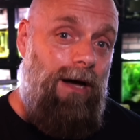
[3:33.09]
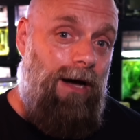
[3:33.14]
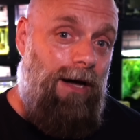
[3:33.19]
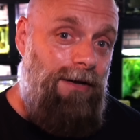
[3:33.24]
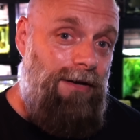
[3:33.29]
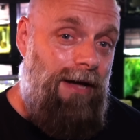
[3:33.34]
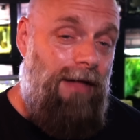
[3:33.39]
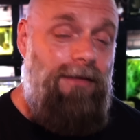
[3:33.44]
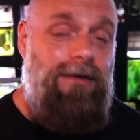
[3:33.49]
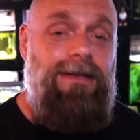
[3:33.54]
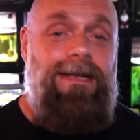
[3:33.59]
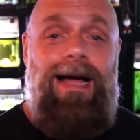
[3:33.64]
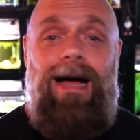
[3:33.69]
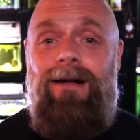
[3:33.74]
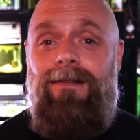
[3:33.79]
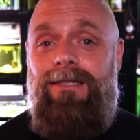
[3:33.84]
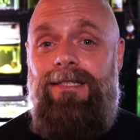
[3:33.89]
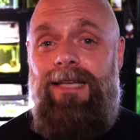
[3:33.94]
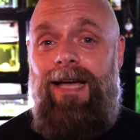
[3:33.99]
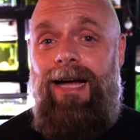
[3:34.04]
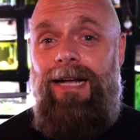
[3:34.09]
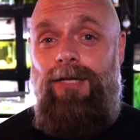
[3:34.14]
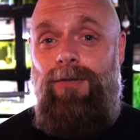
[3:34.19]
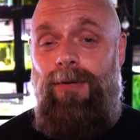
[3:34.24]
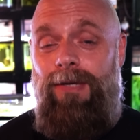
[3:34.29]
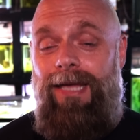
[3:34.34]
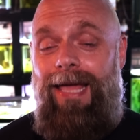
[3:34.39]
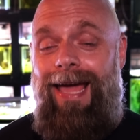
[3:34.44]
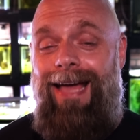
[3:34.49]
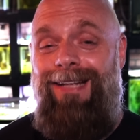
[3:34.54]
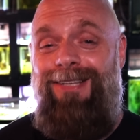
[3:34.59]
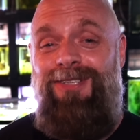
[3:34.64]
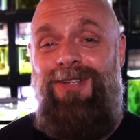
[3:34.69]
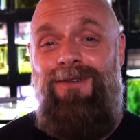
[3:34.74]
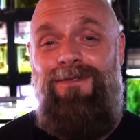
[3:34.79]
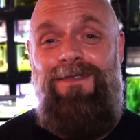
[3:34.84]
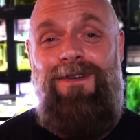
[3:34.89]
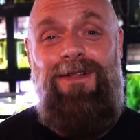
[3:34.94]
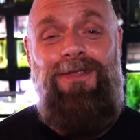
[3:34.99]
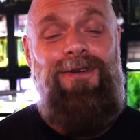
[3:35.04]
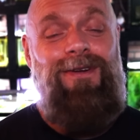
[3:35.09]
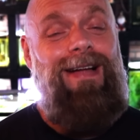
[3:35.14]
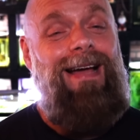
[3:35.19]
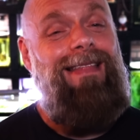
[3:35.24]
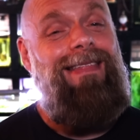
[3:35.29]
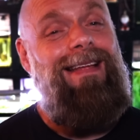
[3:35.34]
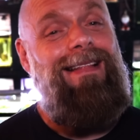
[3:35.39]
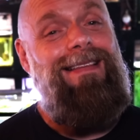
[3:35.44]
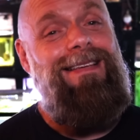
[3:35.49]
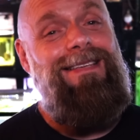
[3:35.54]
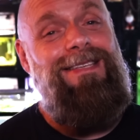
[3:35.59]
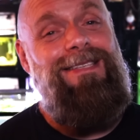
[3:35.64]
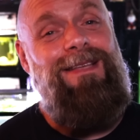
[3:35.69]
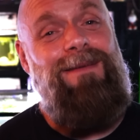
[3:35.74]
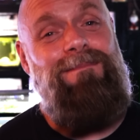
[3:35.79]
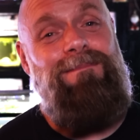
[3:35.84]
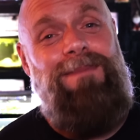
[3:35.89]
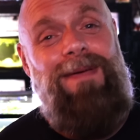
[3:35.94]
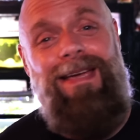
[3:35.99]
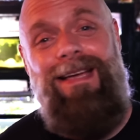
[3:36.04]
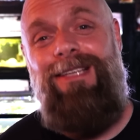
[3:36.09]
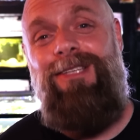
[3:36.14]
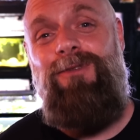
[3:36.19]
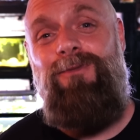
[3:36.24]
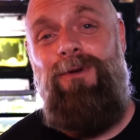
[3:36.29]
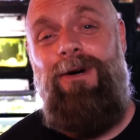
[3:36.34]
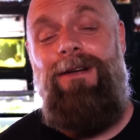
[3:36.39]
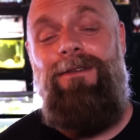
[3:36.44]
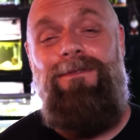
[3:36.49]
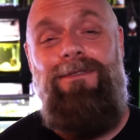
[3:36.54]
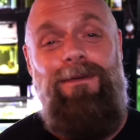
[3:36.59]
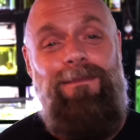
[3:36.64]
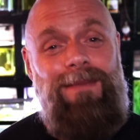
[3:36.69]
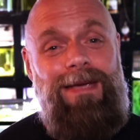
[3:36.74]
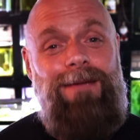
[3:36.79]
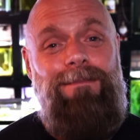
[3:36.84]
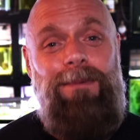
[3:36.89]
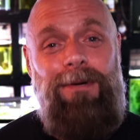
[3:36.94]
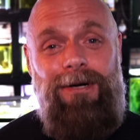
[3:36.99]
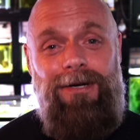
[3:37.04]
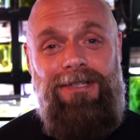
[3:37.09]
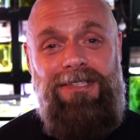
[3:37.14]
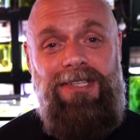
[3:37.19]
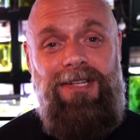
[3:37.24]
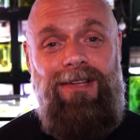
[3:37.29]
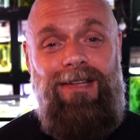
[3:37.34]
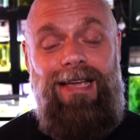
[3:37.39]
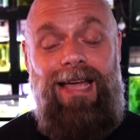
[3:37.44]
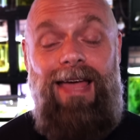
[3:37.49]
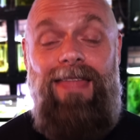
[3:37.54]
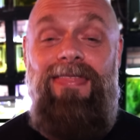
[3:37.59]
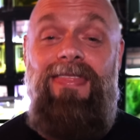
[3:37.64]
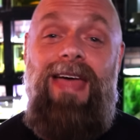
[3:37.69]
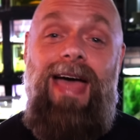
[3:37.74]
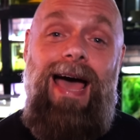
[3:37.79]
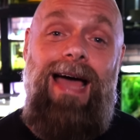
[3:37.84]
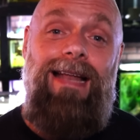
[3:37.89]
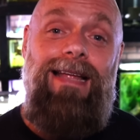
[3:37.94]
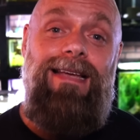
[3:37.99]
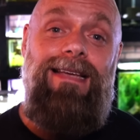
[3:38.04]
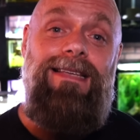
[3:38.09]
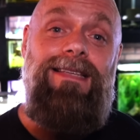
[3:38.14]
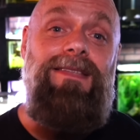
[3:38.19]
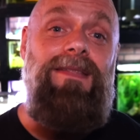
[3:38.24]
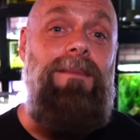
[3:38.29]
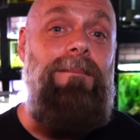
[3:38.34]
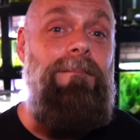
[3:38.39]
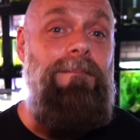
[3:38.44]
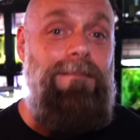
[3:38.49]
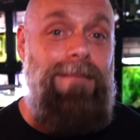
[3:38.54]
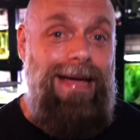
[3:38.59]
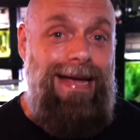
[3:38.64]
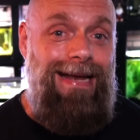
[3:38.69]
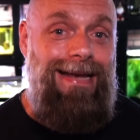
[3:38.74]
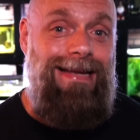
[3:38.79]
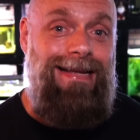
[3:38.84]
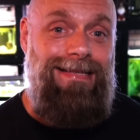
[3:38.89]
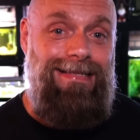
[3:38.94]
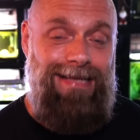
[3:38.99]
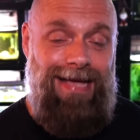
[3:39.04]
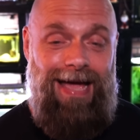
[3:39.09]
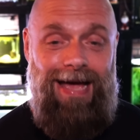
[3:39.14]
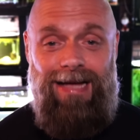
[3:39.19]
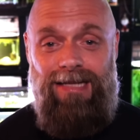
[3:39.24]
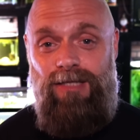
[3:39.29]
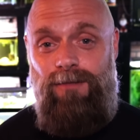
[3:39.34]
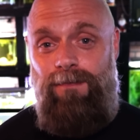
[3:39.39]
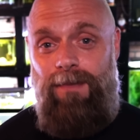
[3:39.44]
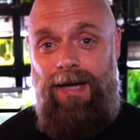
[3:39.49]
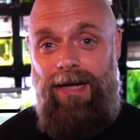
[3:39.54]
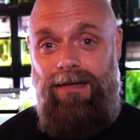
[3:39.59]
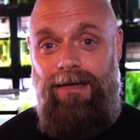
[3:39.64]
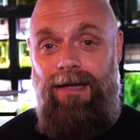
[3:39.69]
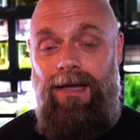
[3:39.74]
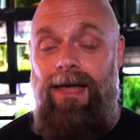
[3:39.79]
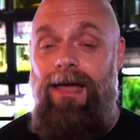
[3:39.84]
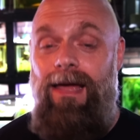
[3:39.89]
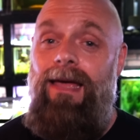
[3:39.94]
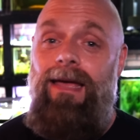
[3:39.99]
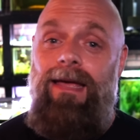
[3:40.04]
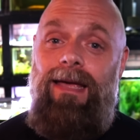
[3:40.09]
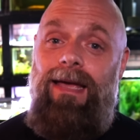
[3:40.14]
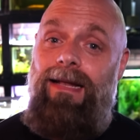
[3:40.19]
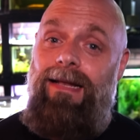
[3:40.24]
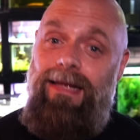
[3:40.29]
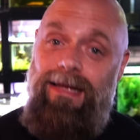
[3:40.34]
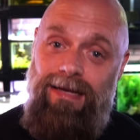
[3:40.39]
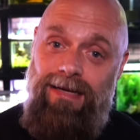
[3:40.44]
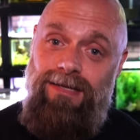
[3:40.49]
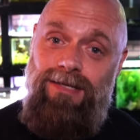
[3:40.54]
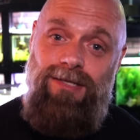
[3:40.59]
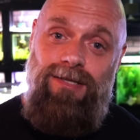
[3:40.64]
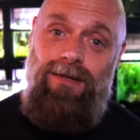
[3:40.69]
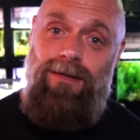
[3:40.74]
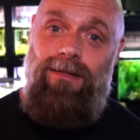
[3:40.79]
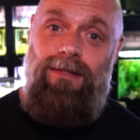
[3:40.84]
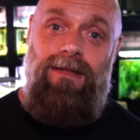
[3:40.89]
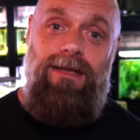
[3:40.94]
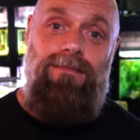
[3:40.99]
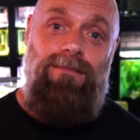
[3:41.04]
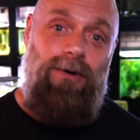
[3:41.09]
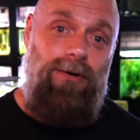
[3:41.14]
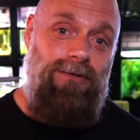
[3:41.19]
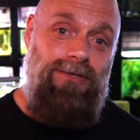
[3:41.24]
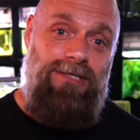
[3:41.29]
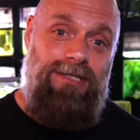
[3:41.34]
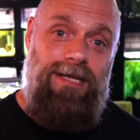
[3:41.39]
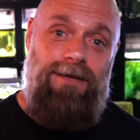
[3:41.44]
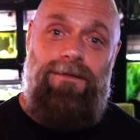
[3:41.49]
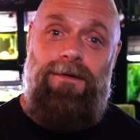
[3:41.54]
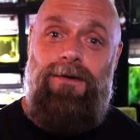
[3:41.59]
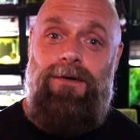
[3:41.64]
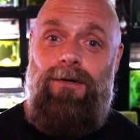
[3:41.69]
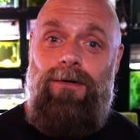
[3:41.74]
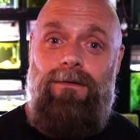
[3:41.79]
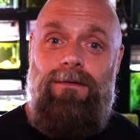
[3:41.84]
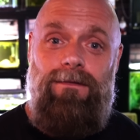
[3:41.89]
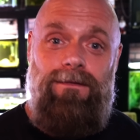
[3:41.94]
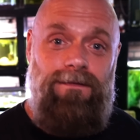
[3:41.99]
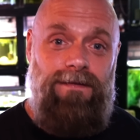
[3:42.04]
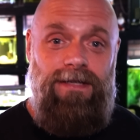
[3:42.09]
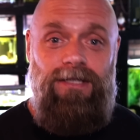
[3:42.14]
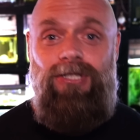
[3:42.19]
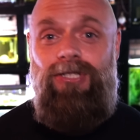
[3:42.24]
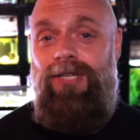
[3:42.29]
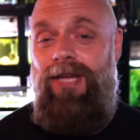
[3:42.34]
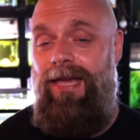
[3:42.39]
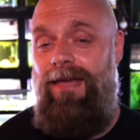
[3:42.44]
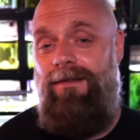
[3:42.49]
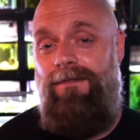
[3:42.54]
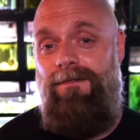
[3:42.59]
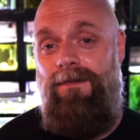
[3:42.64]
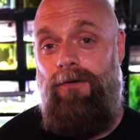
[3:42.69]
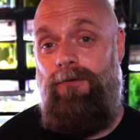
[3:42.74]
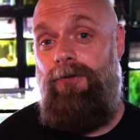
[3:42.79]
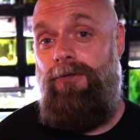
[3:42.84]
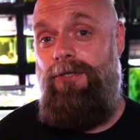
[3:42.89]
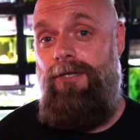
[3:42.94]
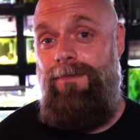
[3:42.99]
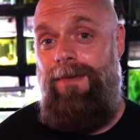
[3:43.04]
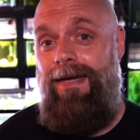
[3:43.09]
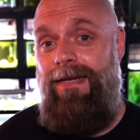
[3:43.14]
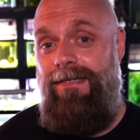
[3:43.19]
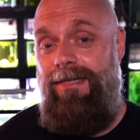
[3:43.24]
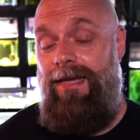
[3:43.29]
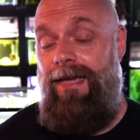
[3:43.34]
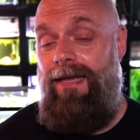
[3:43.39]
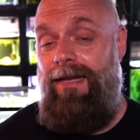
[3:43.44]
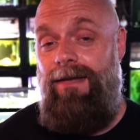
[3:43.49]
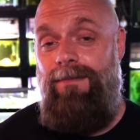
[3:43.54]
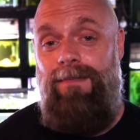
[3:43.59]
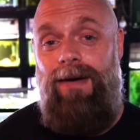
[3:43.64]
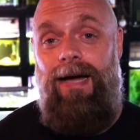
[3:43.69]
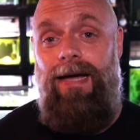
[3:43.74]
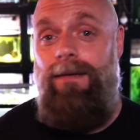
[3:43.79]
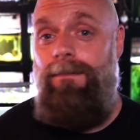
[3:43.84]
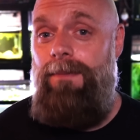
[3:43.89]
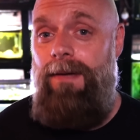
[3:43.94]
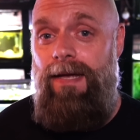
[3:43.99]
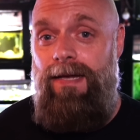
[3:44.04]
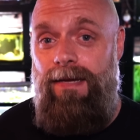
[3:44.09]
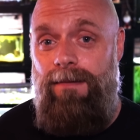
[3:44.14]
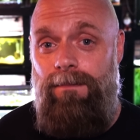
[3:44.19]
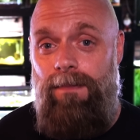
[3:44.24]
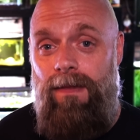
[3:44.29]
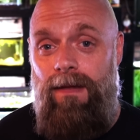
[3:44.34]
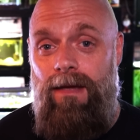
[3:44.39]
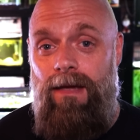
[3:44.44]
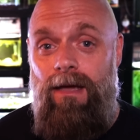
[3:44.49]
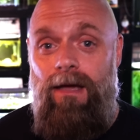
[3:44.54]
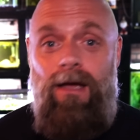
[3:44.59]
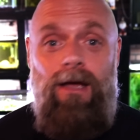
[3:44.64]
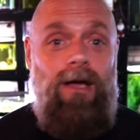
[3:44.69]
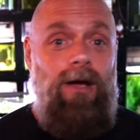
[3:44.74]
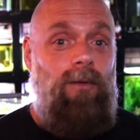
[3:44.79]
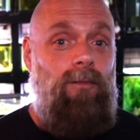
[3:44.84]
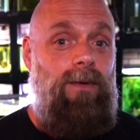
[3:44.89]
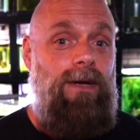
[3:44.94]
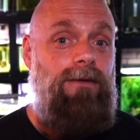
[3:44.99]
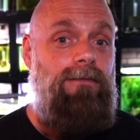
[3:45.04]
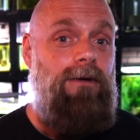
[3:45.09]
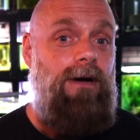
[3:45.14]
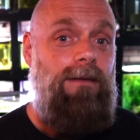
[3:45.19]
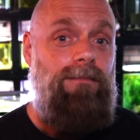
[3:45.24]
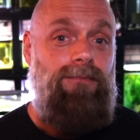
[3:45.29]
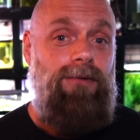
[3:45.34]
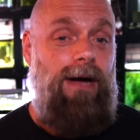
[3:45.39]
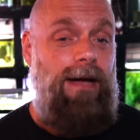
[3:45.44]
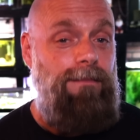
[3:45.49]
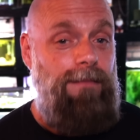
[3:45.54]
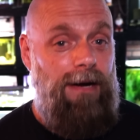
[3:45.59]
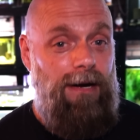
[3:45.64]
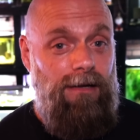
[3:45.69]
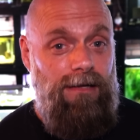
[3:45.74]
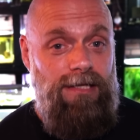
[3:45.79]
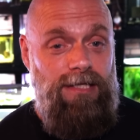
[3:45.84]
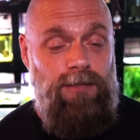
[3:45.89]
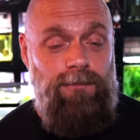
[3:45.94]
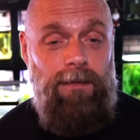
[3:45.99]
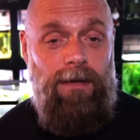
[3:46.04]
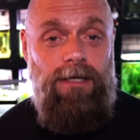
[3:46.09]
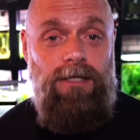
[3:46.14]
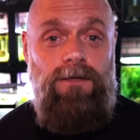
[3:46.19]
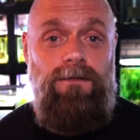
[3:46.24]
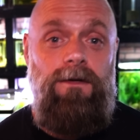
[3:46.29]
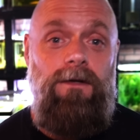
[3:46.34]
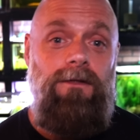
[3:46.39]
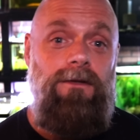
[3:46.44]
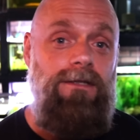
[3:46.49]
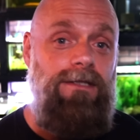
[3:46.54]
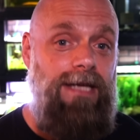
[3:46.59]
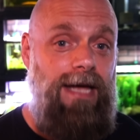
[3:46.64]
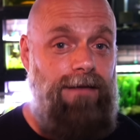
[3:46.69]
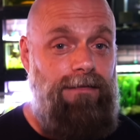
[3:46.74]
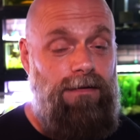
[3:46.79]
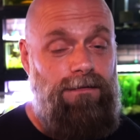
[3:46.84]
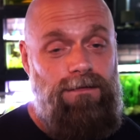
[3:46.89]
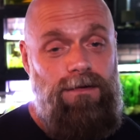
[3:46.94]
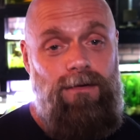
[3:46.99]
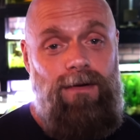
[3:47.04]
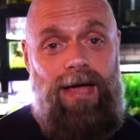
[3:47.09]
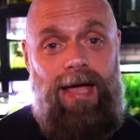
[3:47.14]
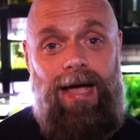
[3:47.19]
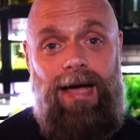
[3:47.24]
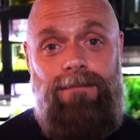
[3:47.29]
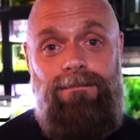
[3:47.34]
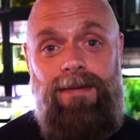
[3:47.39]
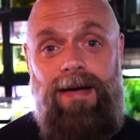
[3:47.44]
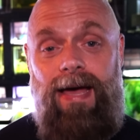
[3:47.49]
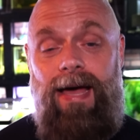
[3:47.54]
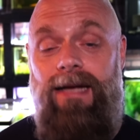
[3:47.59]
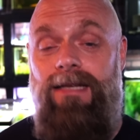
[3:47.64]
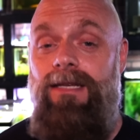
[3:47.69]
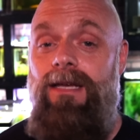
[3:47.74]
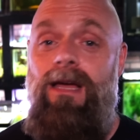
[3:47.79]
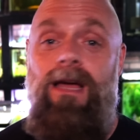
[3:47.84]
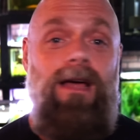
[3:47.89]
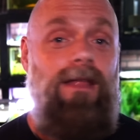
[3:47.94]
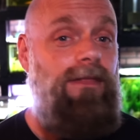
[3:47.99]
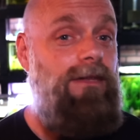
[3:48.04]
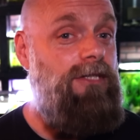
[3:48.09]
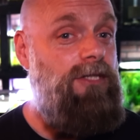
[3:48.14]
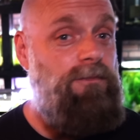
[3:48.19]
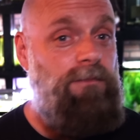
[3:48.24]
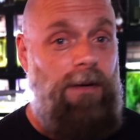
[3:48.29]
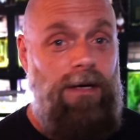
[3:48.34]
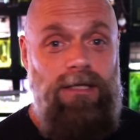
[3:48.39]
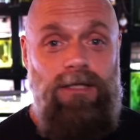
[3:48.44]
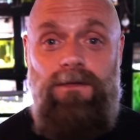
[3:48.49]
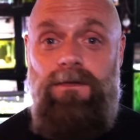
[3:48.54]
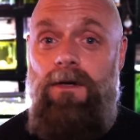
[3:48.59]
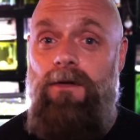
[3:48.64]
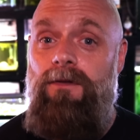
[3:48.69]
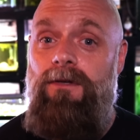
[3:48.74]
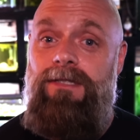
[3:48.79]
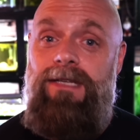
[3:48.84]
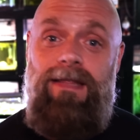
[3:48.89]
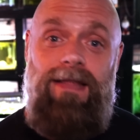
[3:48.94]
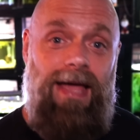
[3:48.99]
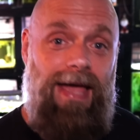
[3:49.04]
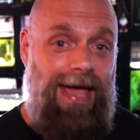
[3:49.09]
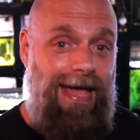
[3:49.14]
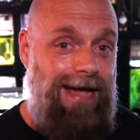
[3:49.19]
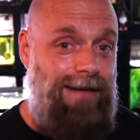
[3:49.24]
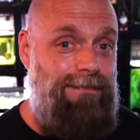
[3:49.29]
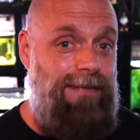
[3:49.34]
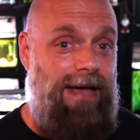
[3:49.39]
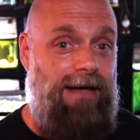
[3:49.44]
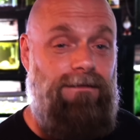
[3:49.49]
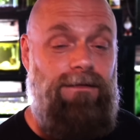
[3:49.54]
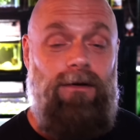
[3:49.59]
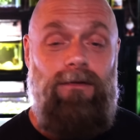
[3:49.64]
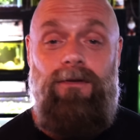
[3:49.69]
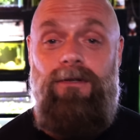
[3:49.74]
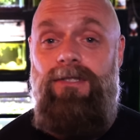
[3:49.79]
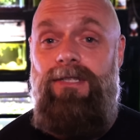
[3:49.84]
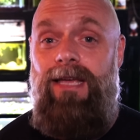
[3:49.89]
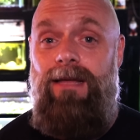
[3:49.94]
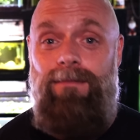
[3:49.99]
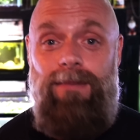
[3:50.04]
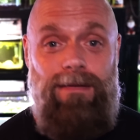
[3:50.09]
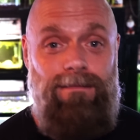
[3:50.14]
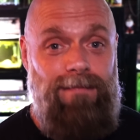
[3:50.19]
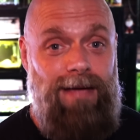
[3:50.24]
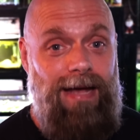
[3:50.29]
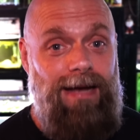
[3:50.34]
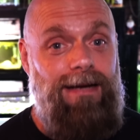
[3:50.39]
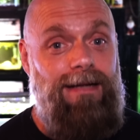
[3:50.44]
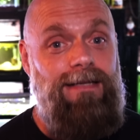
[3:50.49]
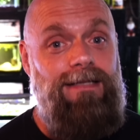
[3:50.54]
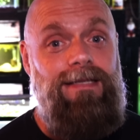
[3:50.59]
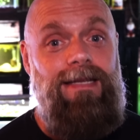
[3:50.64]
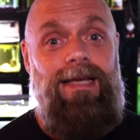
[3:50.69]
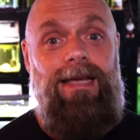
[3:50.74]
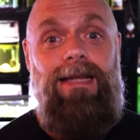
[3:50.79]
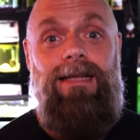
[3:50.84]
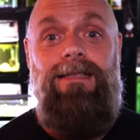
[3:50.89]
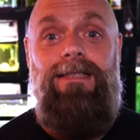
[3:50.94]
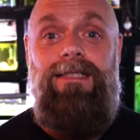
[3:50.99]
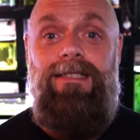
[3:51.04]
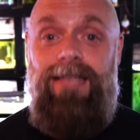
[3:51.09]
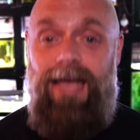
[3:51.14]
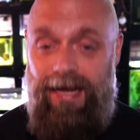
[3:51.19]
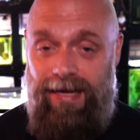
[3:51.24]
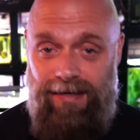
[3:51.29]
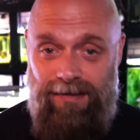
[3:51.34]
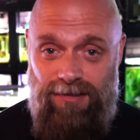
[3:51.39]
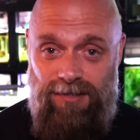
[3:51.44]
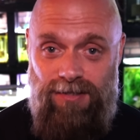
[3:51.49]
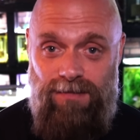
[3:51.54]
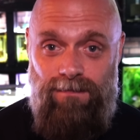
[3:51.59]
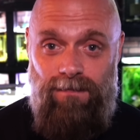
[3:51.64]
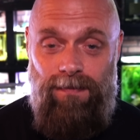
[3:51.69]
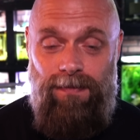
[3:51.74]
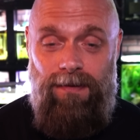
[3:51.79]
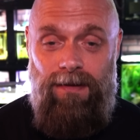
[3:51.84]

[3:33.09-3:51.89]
Another downside to a canister filter, and I think this is the biggest one for me personally, and that is the maintenance aspect. It is the most difficult fish tank filter to maintain, in my opinion. We run primarily sponge filters, have a few hang-on backs. The sponge filters and the hang-on back filters can be maintained in seconds.